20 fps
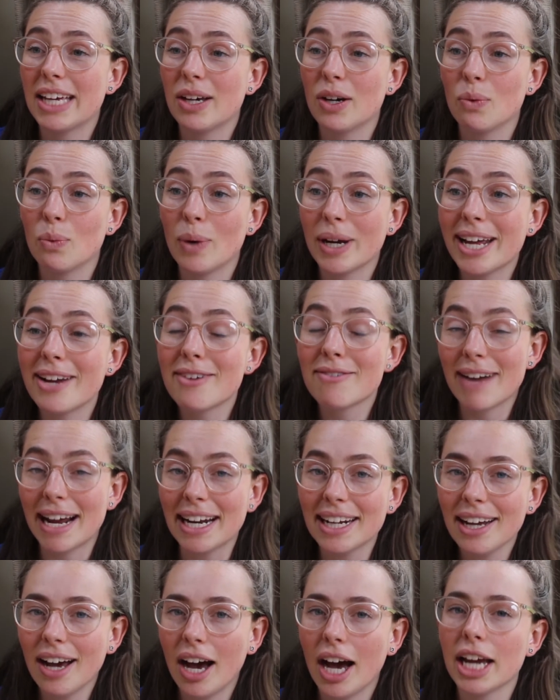when I
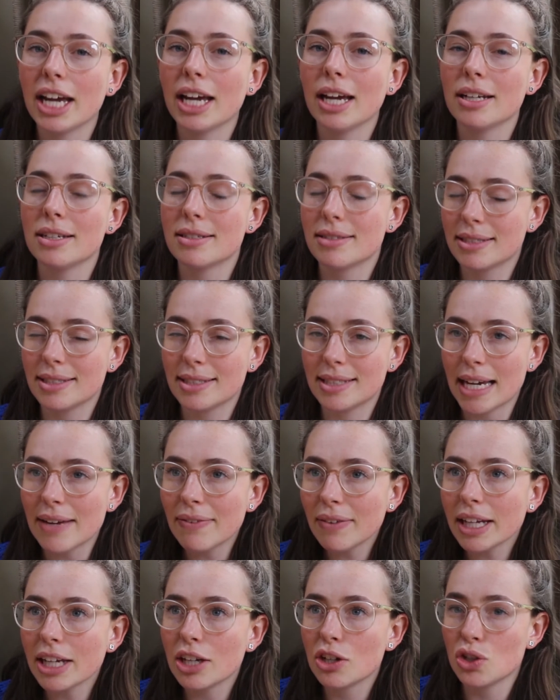read it, I
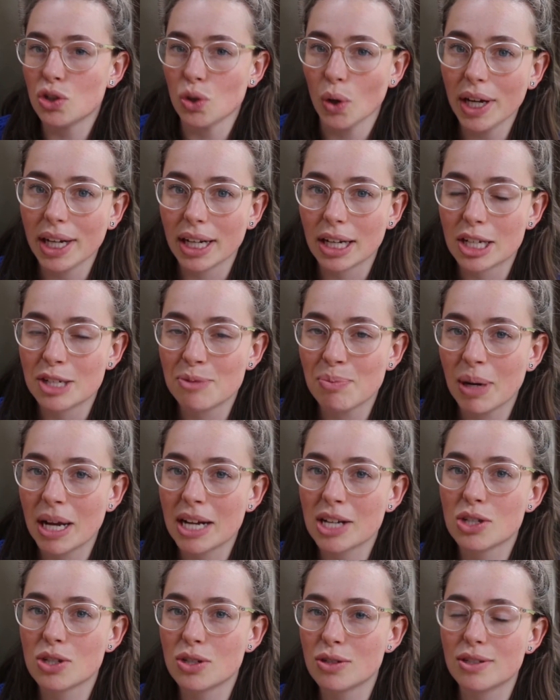definitely enjoyed it, but
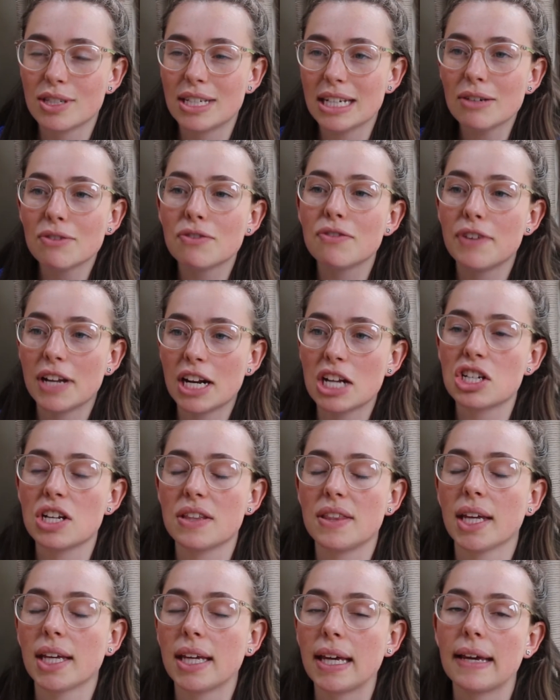I didn't finish
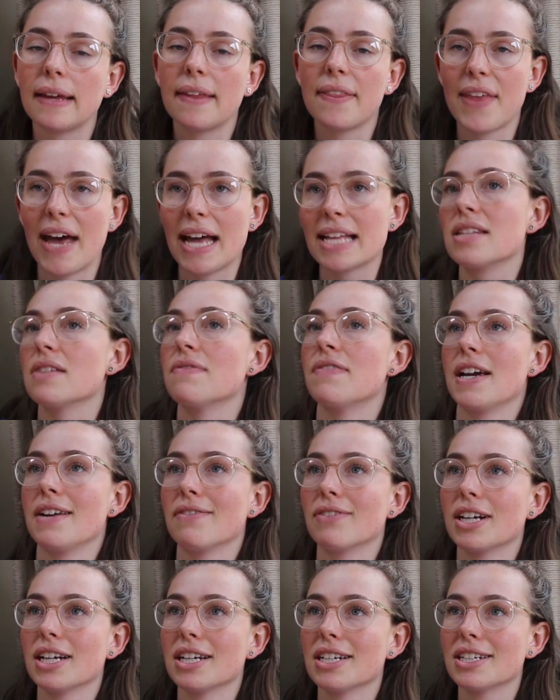it thinking that's a
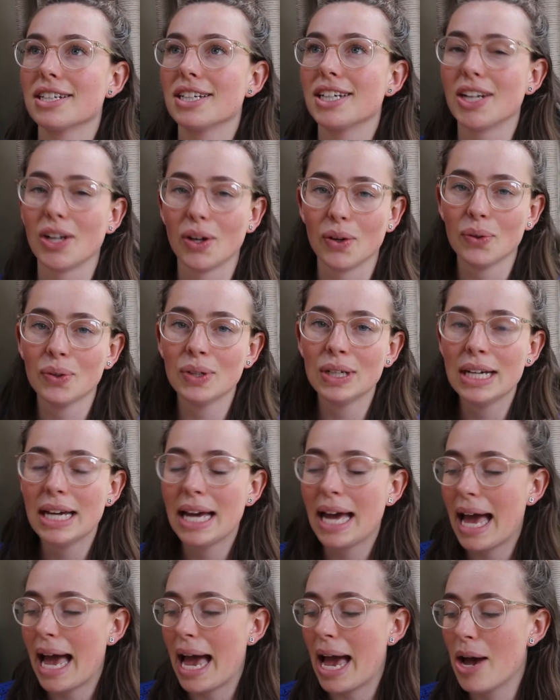favourite, you know.
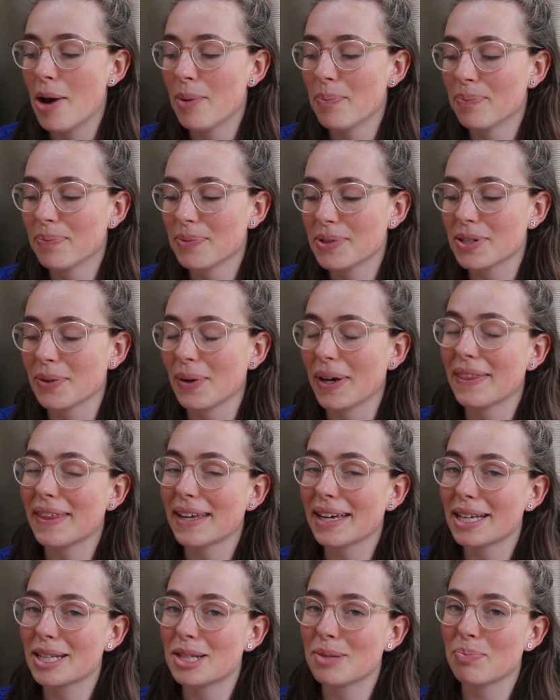So I
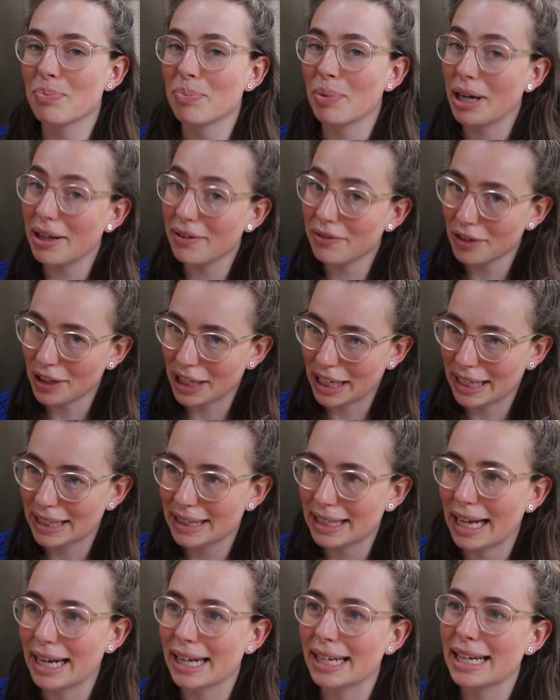think it's pretty funny
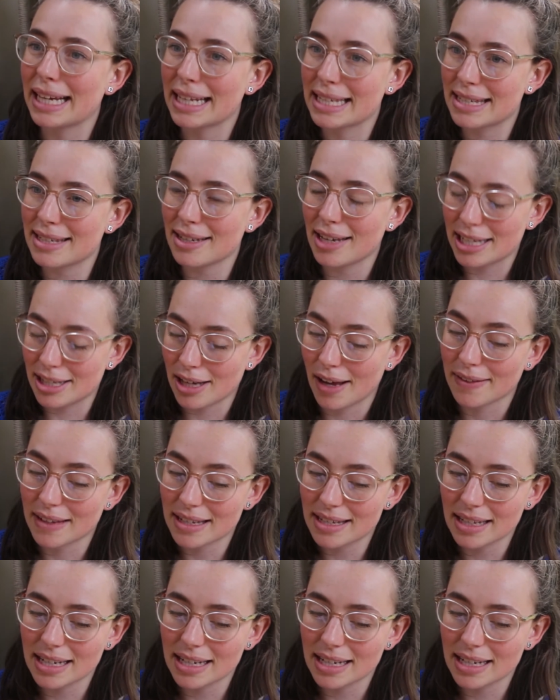that it's on this